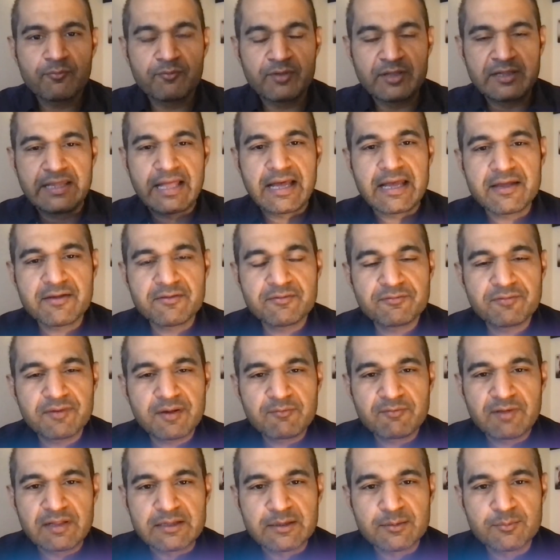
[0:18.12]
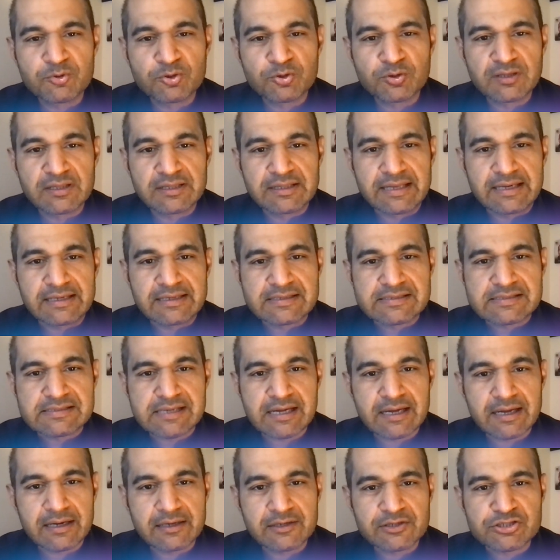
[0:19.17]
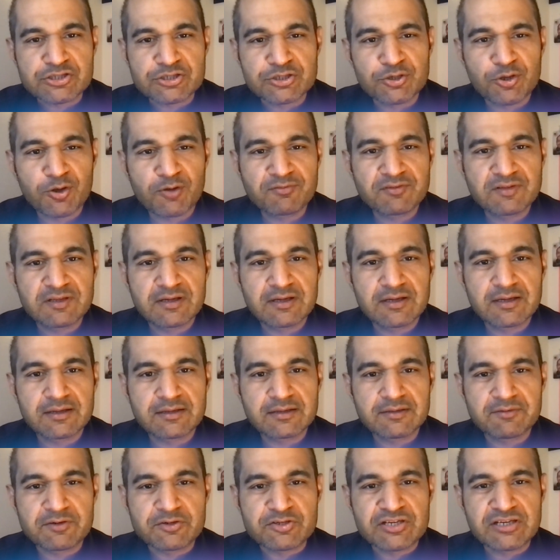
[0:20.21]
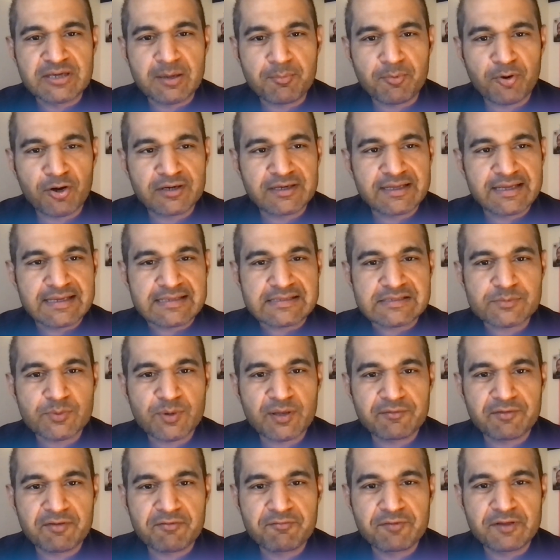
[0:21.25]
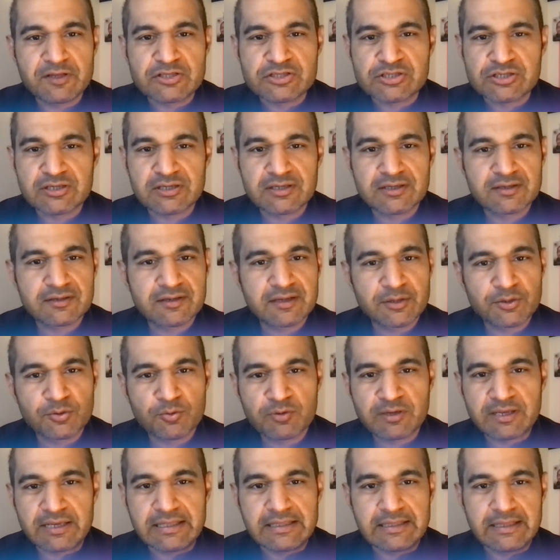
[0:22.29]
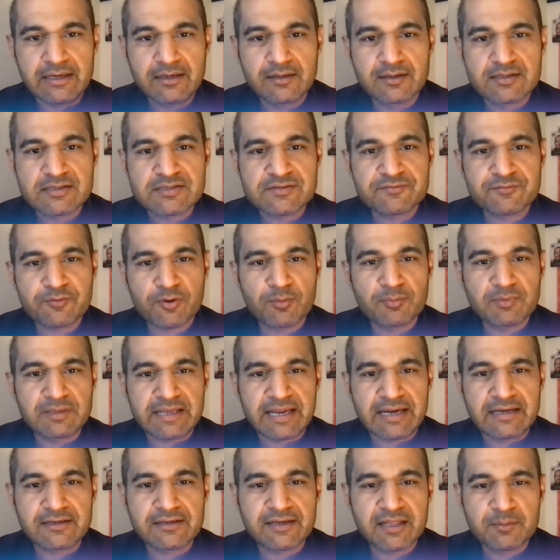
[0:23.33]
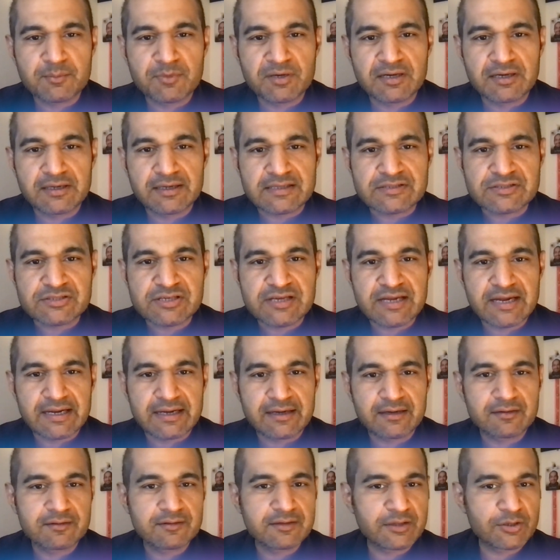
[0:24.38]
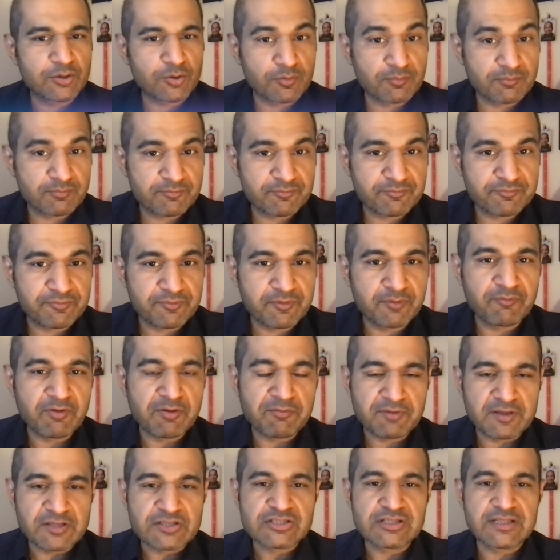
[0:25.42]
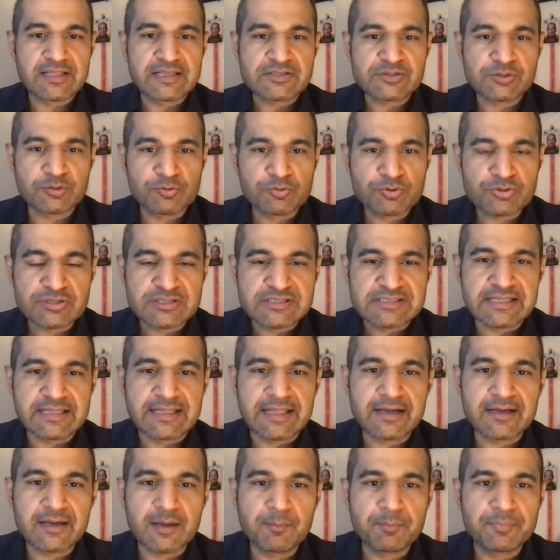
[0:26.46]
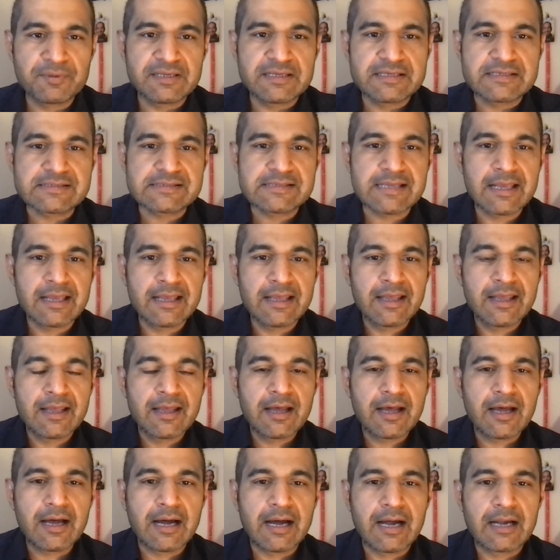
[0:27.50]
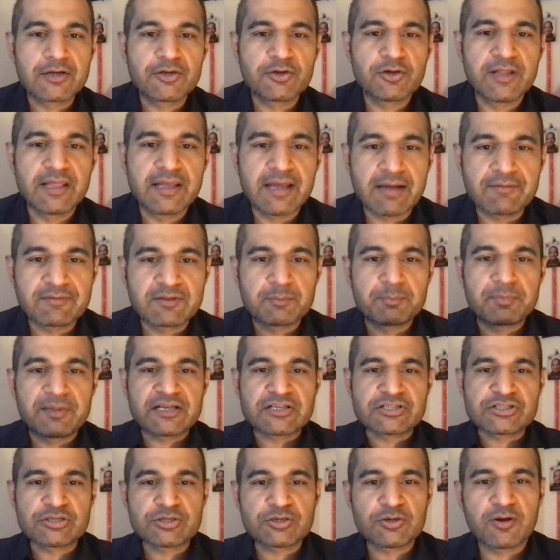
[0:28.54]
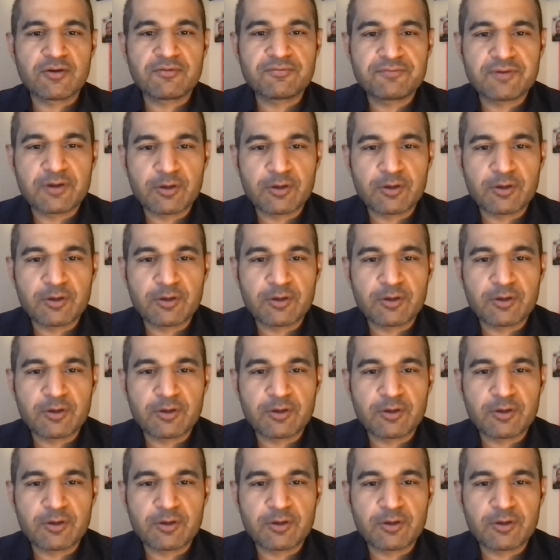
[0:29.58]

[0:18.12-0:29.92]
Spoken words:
live. Welcome to the latest edition of the Vitrina podcast, where we feature key leaders from the entertainment industry, and we feature their solutions and their companies. Today, I have the pleasure of